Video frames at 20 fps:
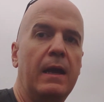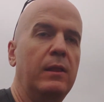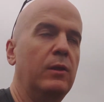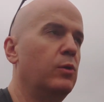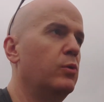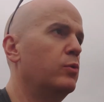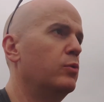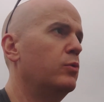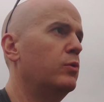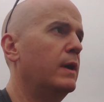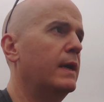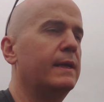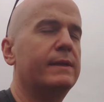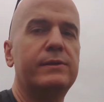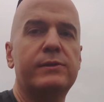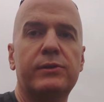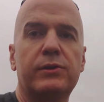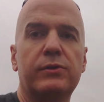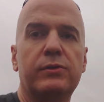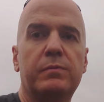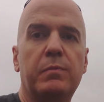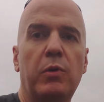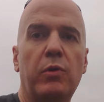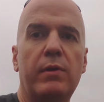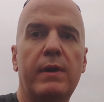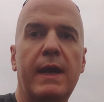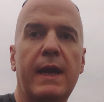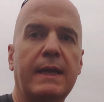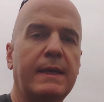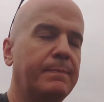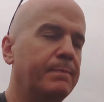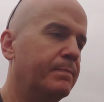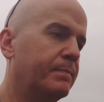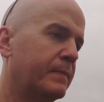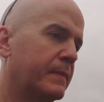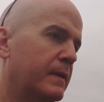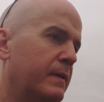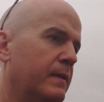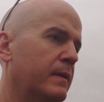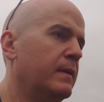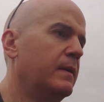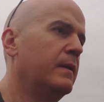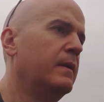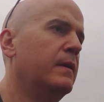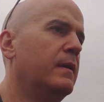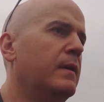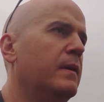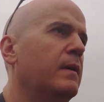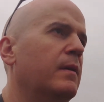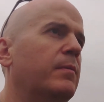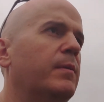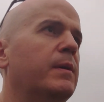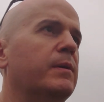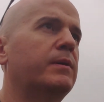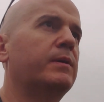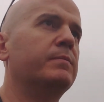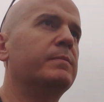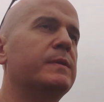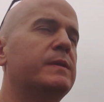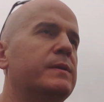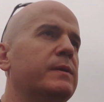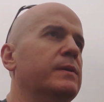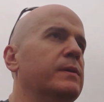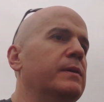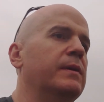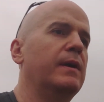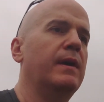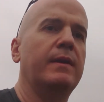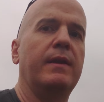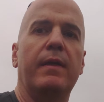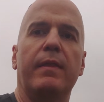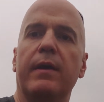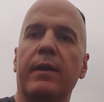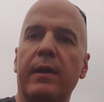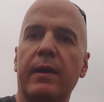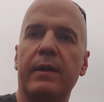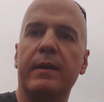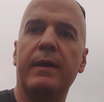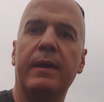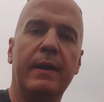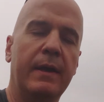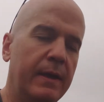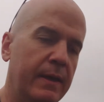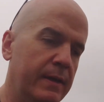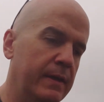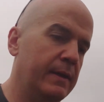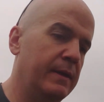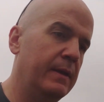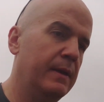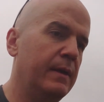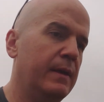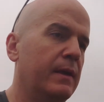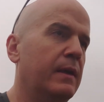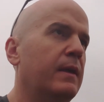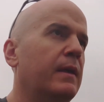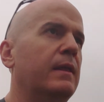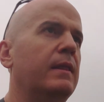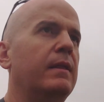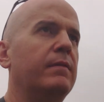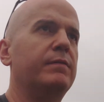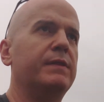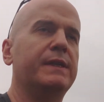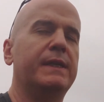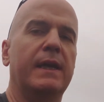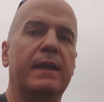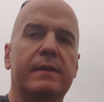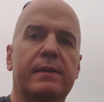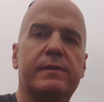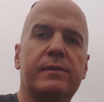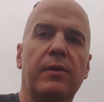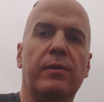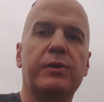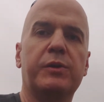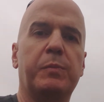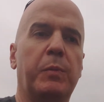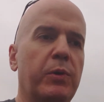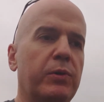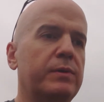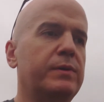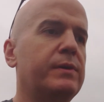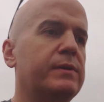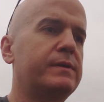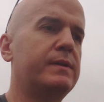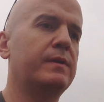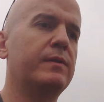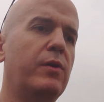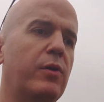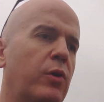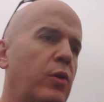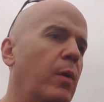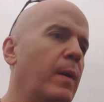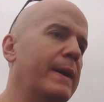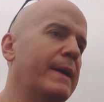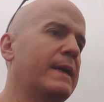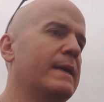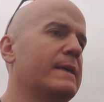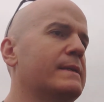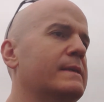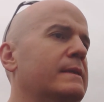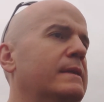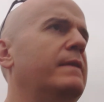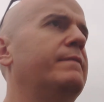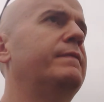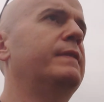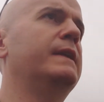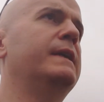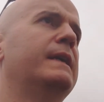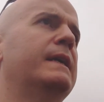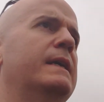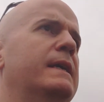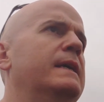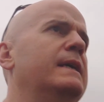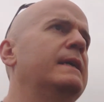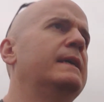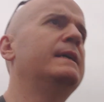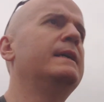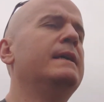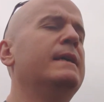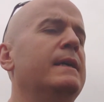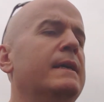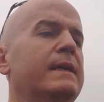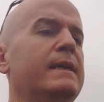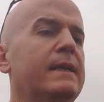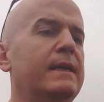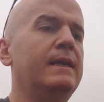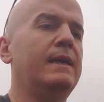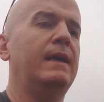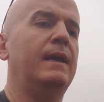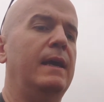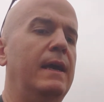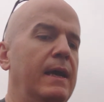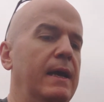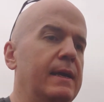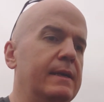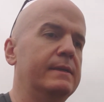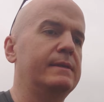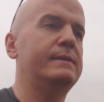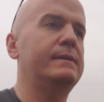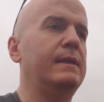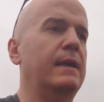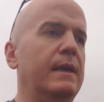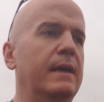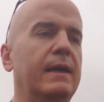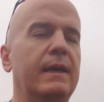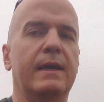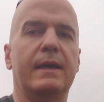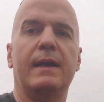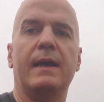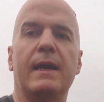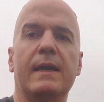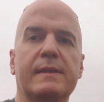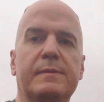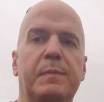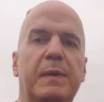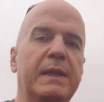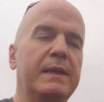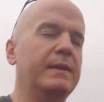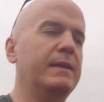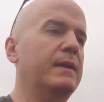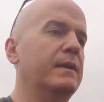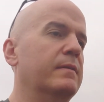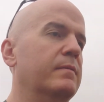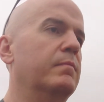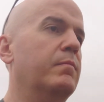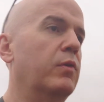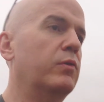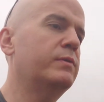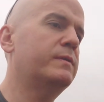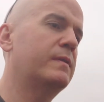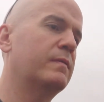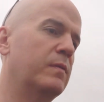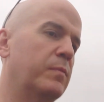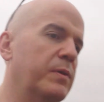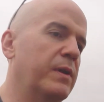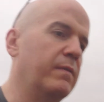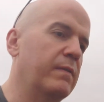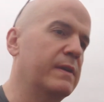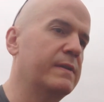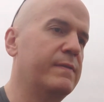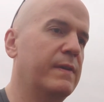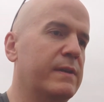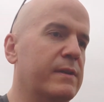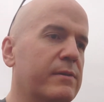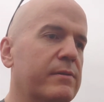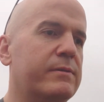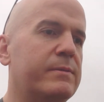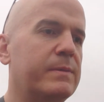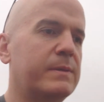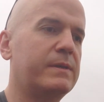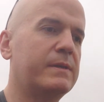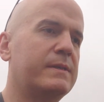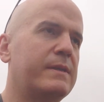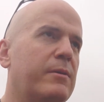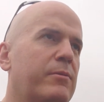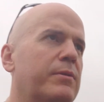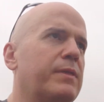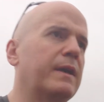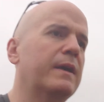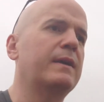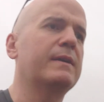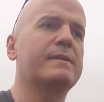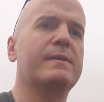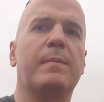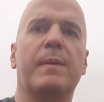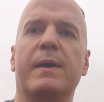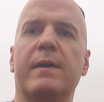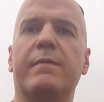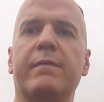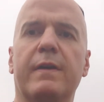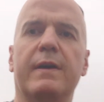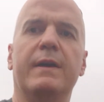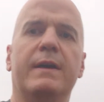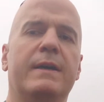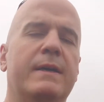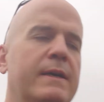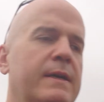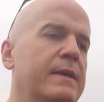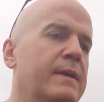Hello and good morning. Welcome to another lovely day in the Scottish Borders. Not quite as lovely as it has been in most of the previous videos, which I still think is a bit of